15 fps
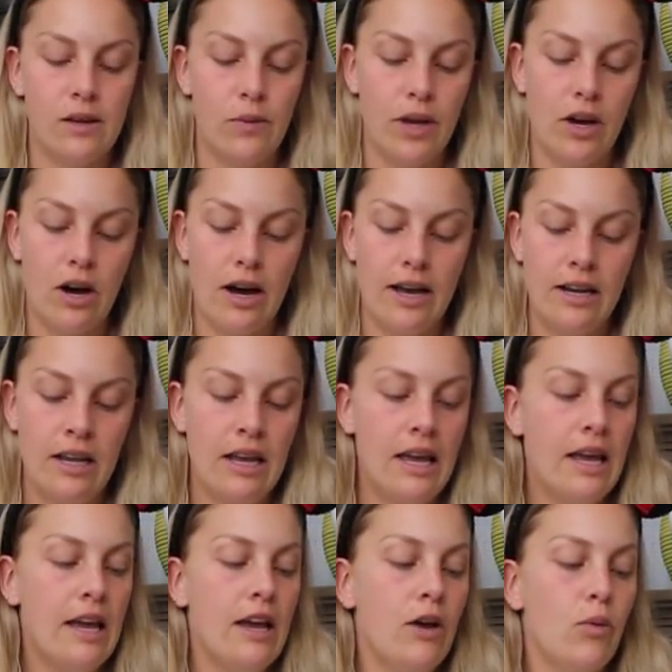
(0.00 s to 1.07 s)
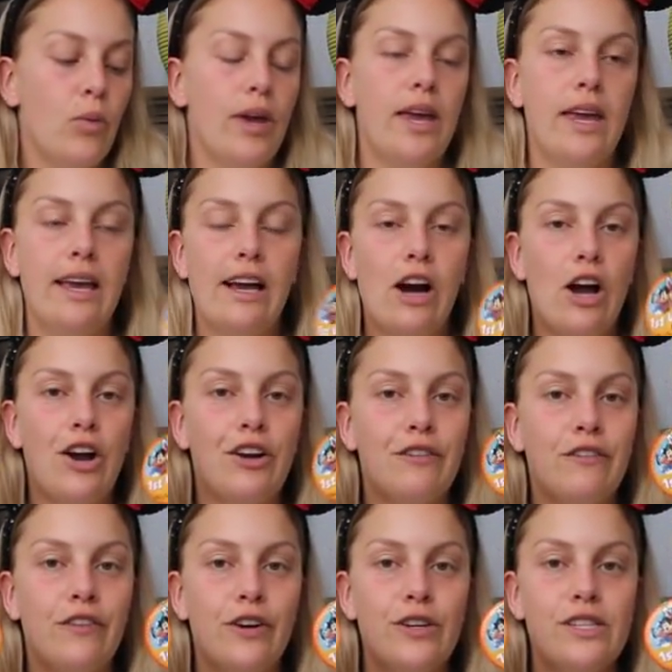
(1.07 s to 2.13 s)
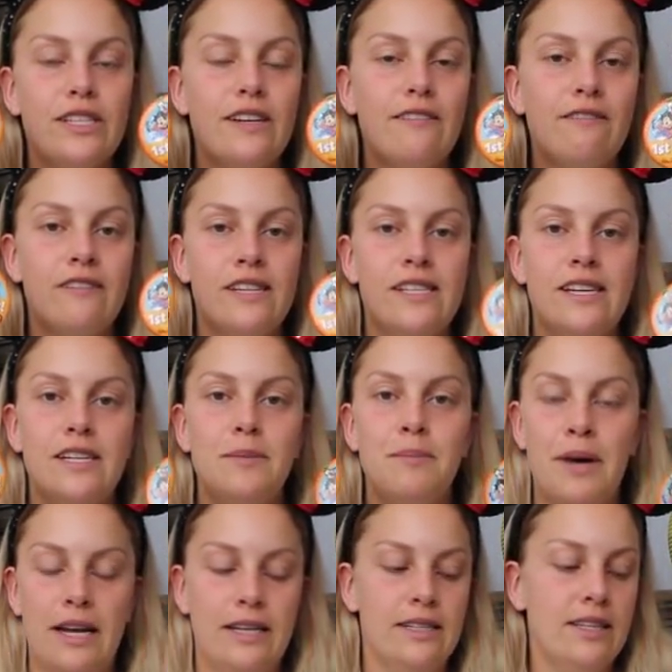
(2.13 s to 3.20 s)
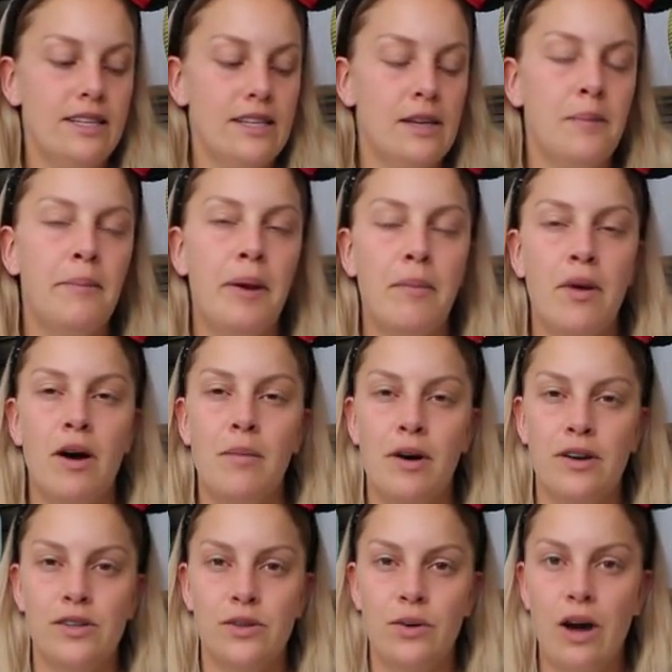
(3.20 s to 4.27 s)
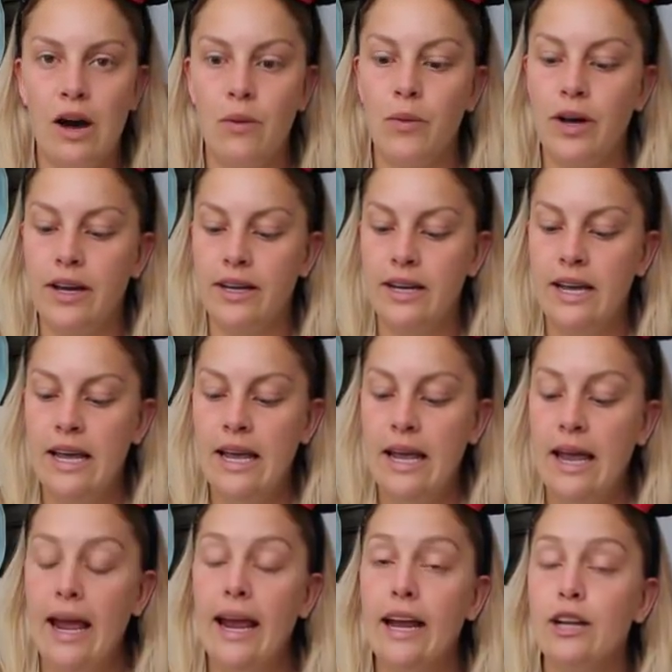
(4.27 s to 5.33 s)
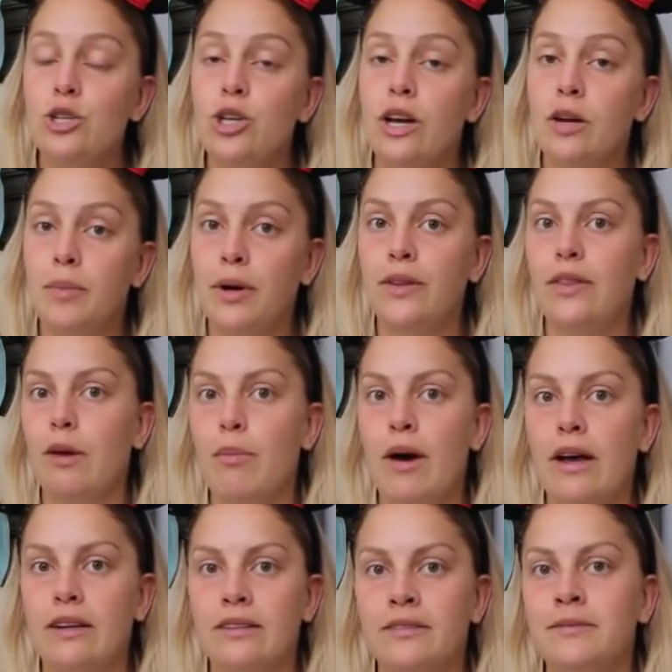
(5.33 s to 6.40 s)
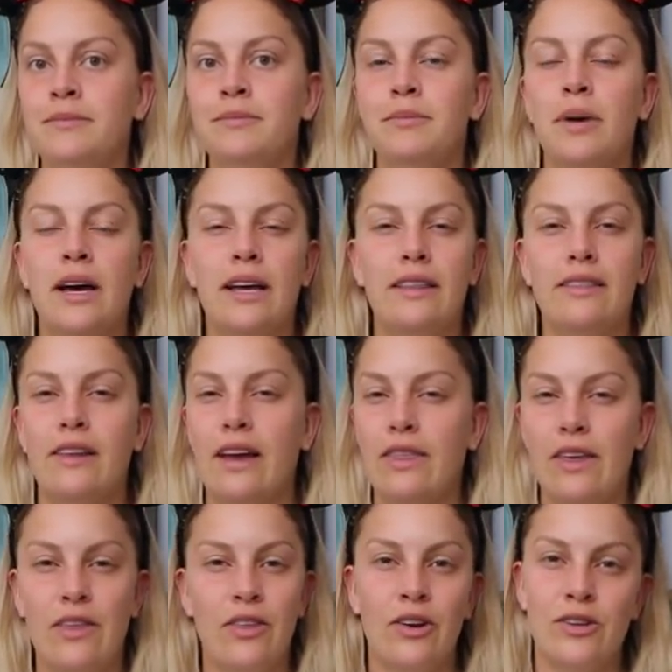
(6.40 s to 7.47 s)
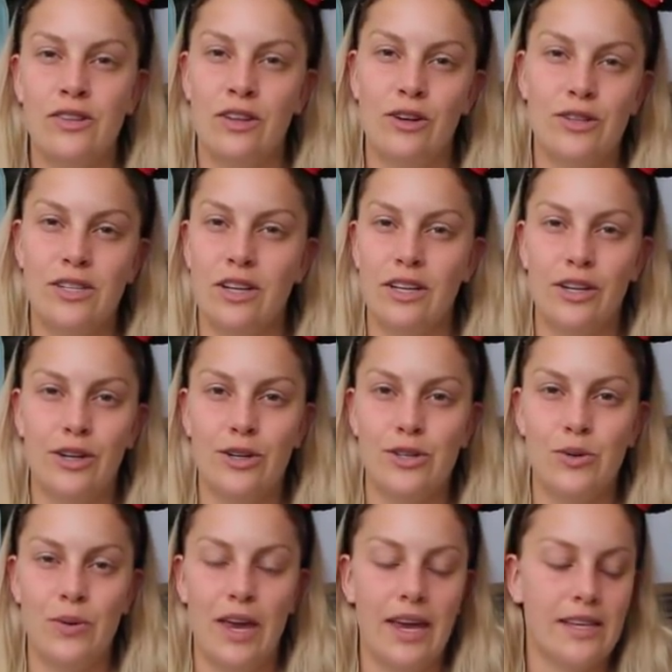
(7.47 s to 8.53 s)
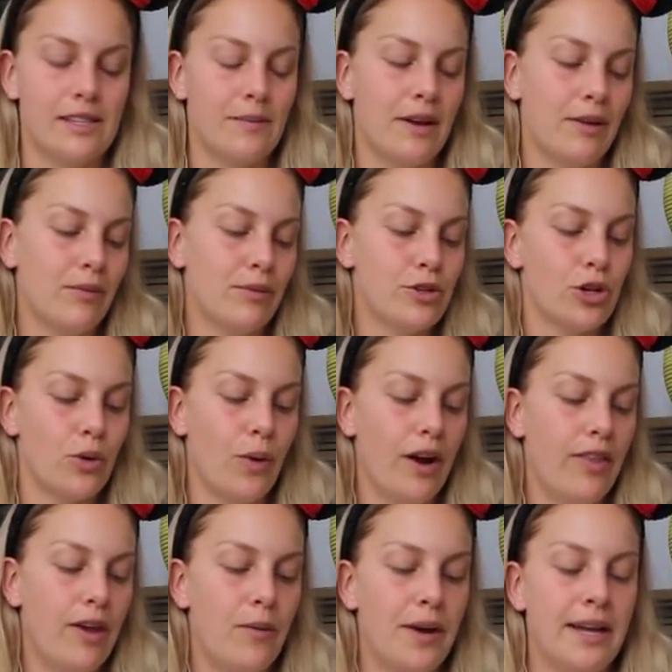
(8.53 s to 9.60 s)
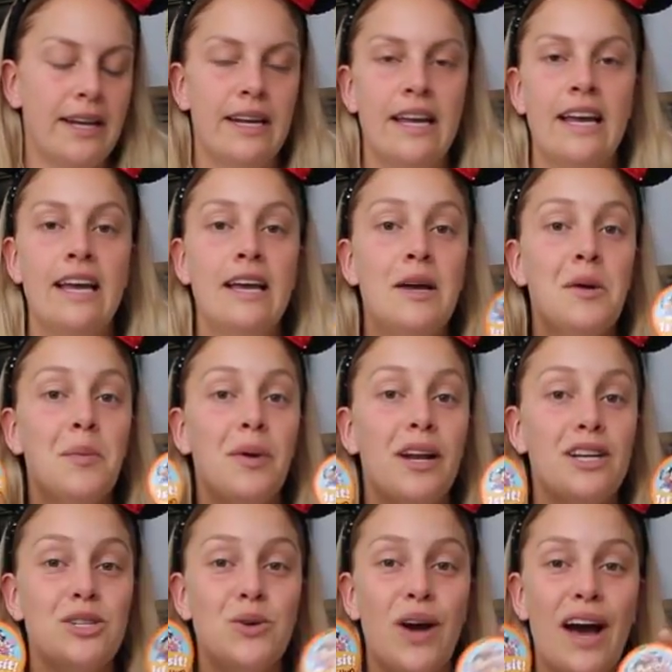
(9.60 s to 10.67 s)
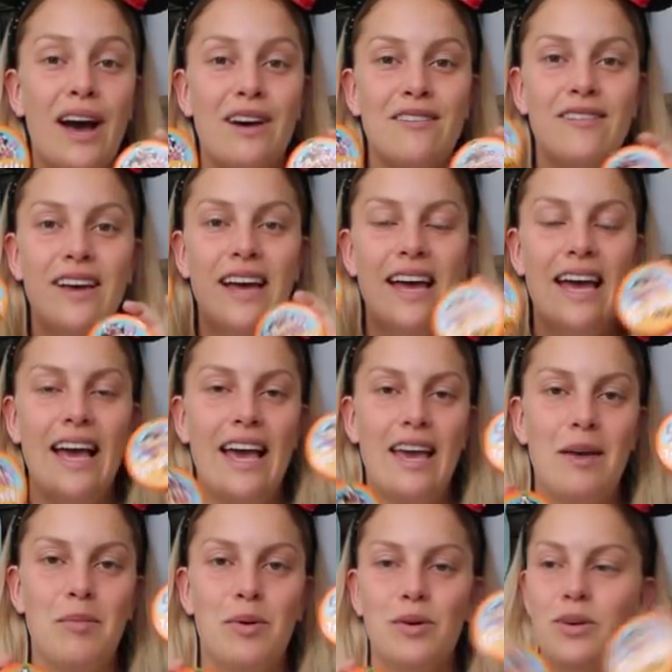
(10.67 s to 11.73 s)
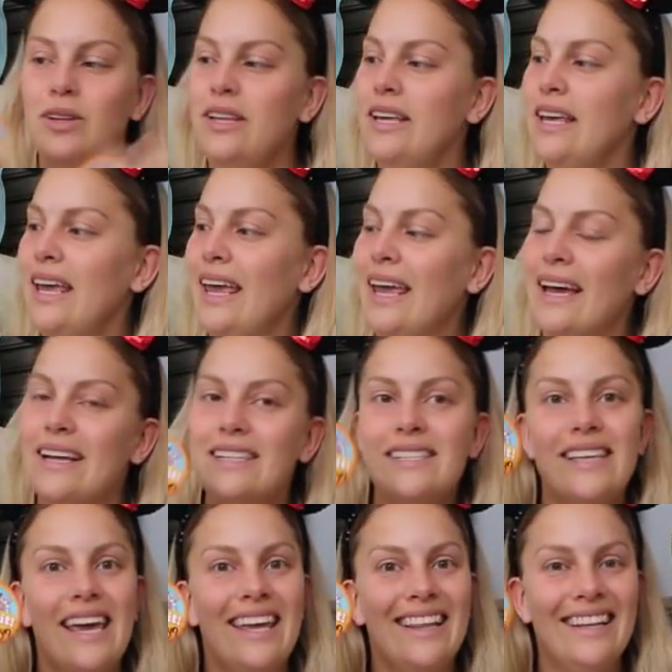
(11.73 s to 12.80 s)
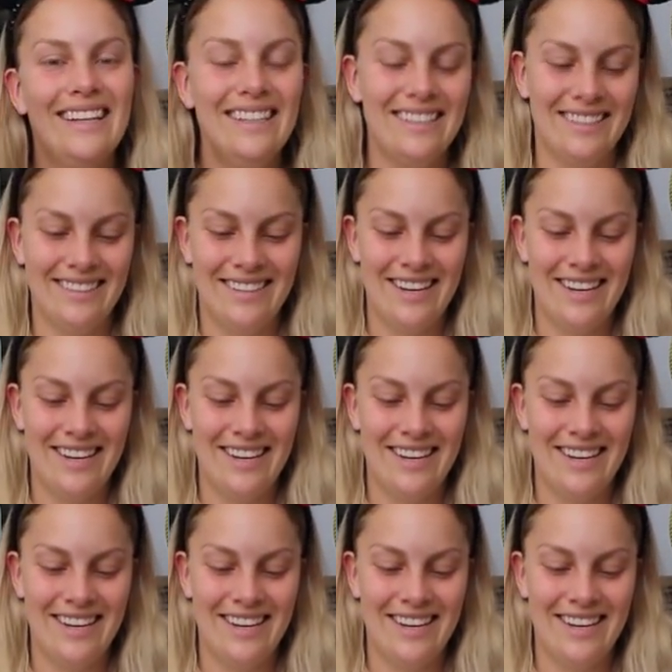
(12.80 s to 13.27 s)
that we got. We got our first visit buttons. My mom also got one, and she got a birthday button, but I think they're, they're still in her suitcase. I'm not sure where they went, but I do have Abel and Caitlin